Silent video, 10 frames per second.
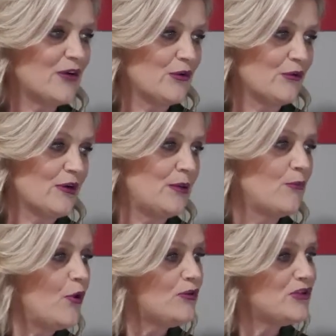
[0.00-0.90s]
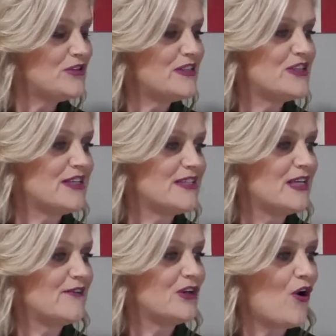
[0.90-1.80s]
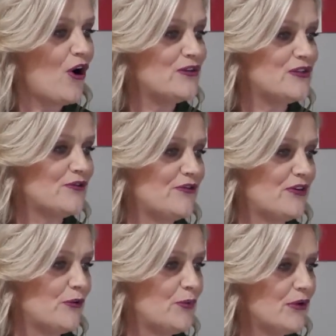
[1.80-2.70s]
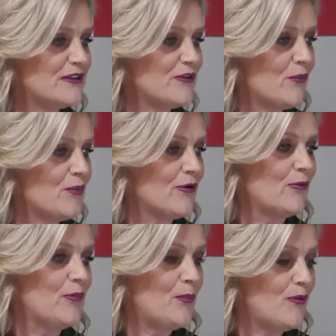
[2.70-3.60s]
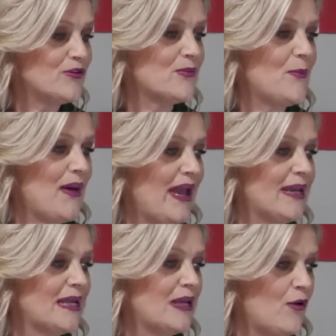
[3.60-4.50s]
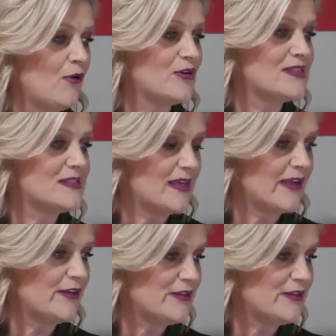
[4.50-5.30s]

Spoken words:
cream. What would you suggest to give it a coastal feel? Bricks on bottom panelling on second